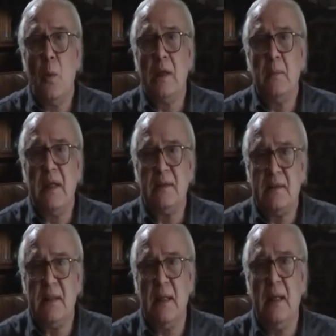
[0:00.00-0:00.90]
One
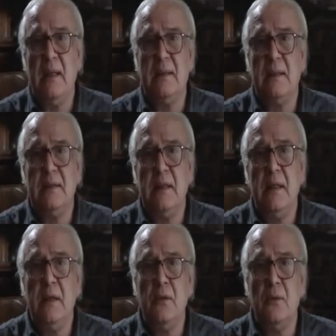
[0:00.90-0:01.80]
might say that the
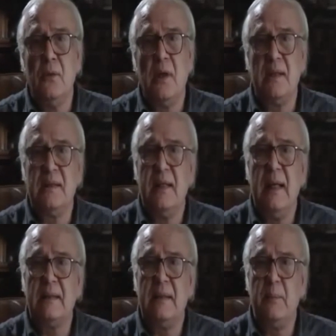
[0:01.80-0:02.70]
EU has an
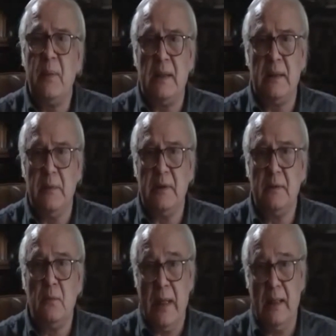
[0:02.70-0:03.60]
elected parliament.
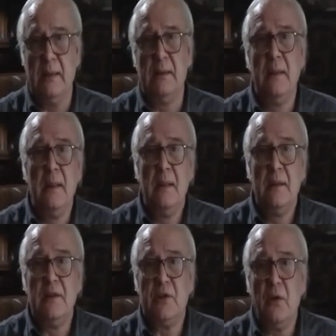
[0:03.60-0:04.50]
Well,
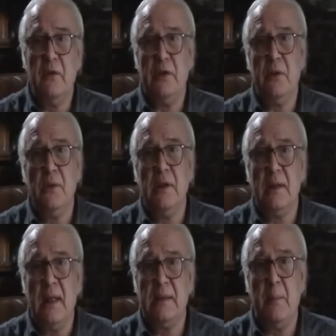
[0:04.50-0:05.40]
the Soviet
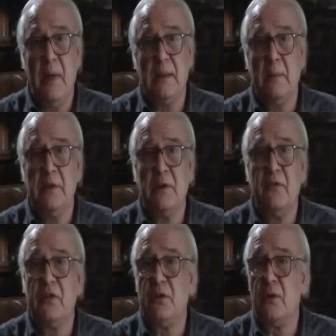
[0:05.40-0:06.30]
Union had a parliament
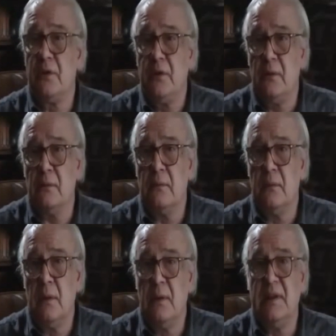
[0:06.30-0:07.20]
of a sort too
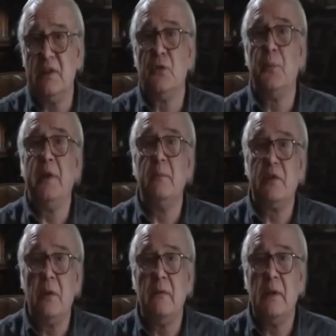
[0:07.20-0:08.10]
the
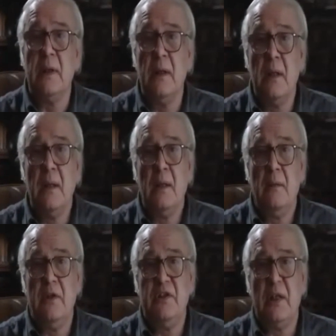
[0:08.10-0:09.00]
Supreme Soviet.
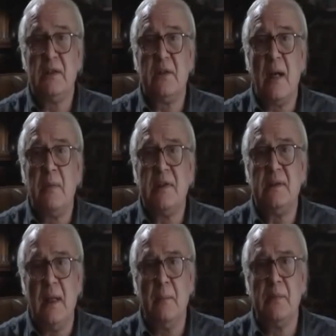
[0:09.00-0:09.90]
We just rubber
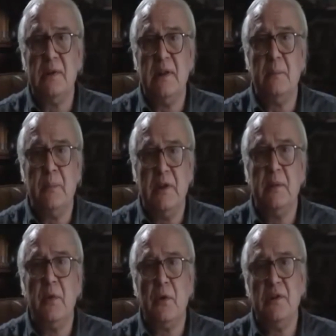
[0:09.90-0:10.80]
stamp the
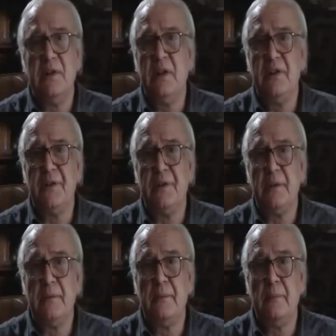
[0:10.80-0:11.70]
Politburo
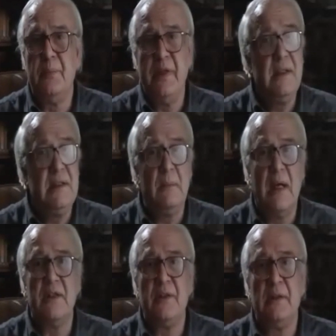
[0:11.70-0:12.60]
decisions, pretty
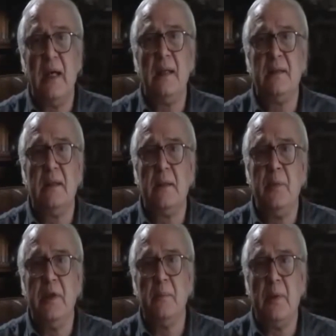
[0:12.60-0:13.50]
much like the
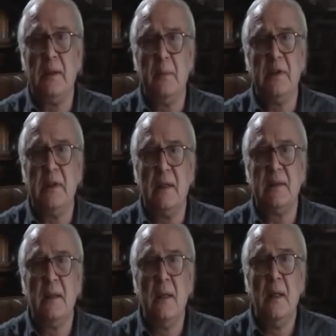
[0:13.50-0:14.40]
European Parliament
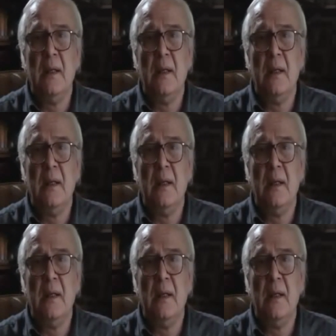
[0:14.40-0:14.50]
does,